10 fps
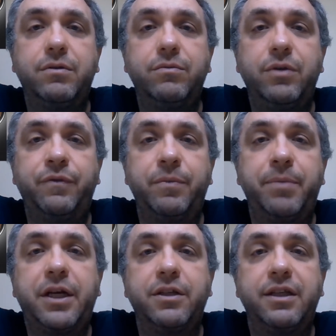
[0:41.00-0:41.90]
Even
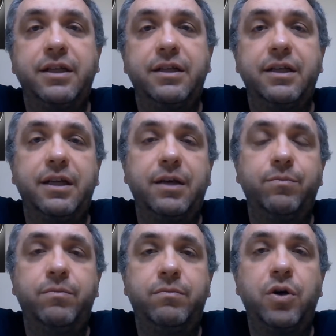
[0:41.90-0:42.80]
better than in
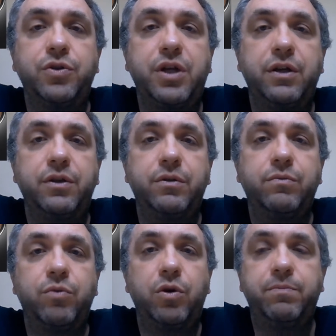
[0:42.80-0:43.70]
most
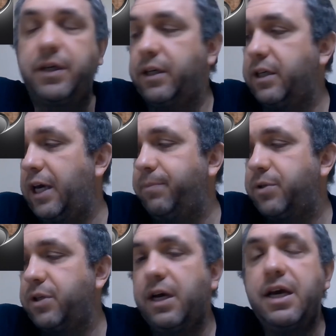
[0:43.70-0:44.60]
other role-playing
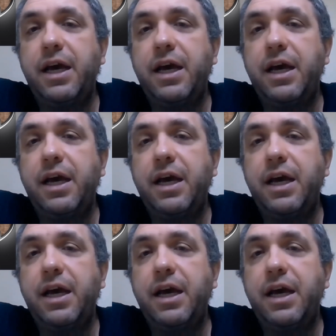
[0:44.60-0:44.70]
games.